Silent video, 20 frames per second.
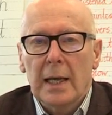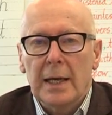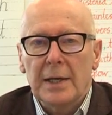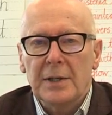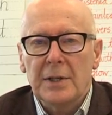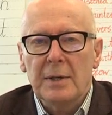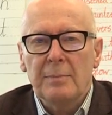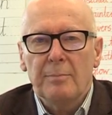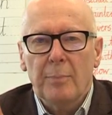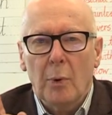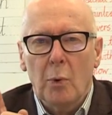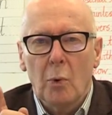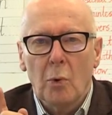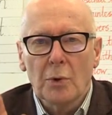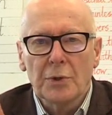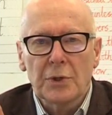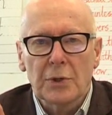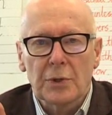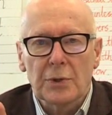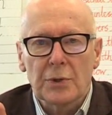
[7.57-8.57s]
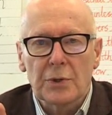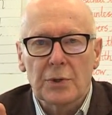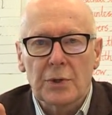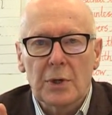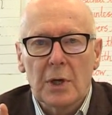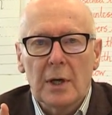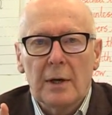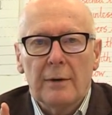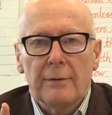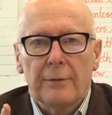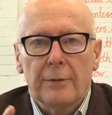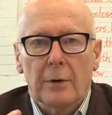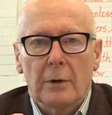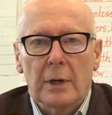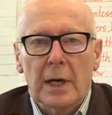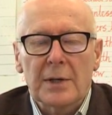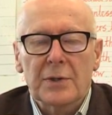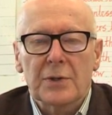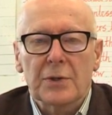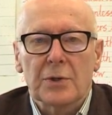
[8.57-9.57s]
It's important
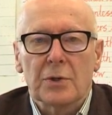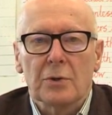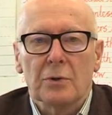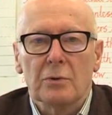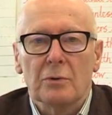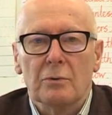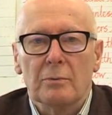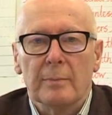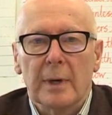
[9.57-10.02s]
for us to